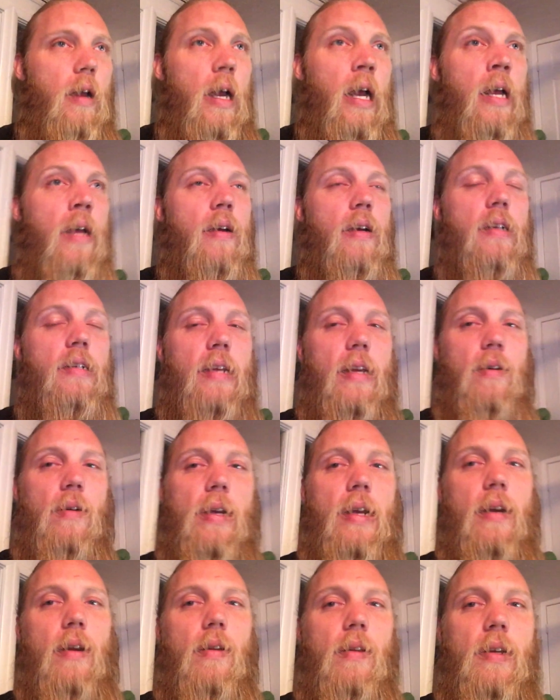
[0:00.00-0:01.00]
is that
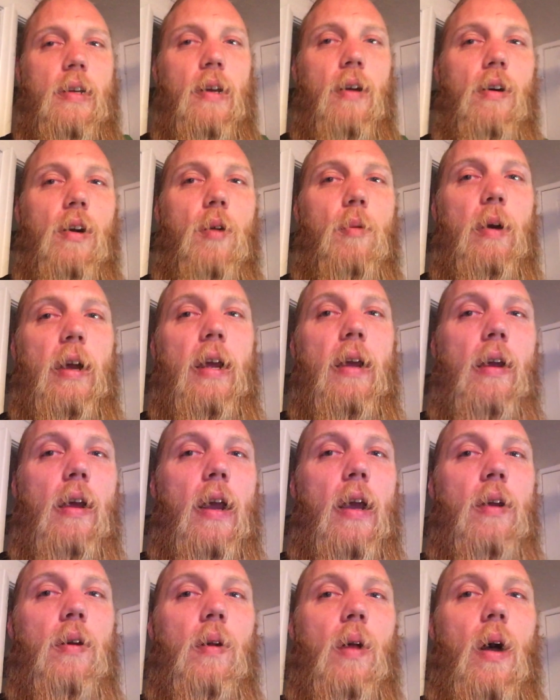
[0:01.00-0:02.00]
it'll get all the gunk away.
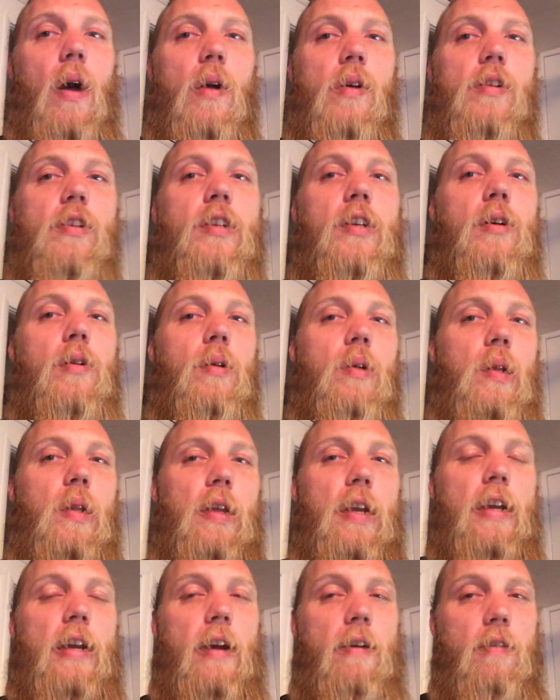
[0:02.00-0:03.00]
It'll also
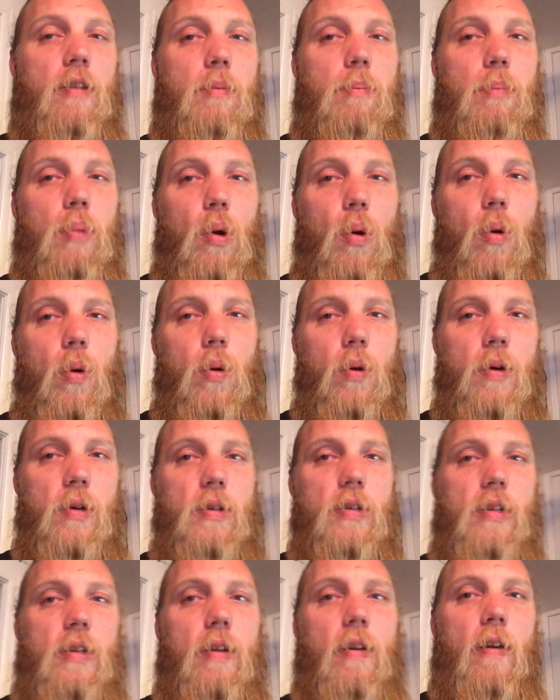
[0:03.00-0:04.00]
clean out the
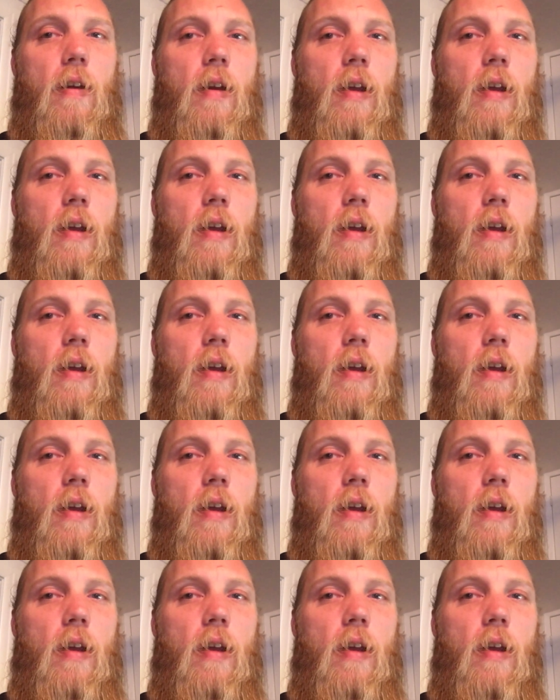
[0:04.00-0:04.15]
pores.